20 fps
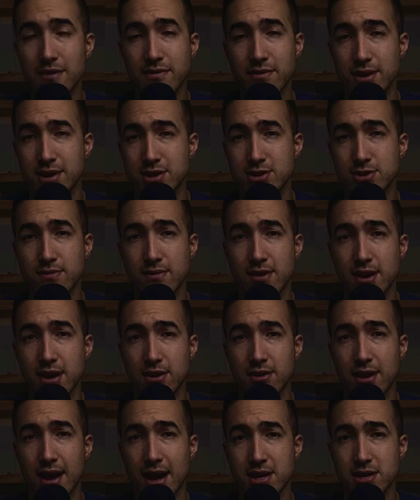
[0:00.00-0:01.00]
if you're
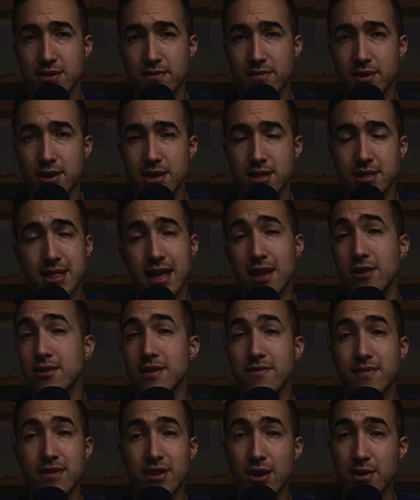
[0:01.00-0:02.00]
introverted or extroverted. They don't
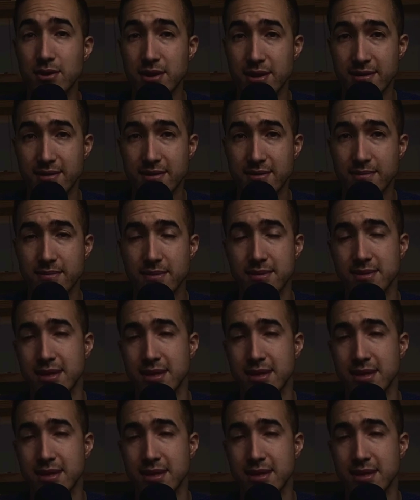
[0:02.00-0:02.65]
even notice.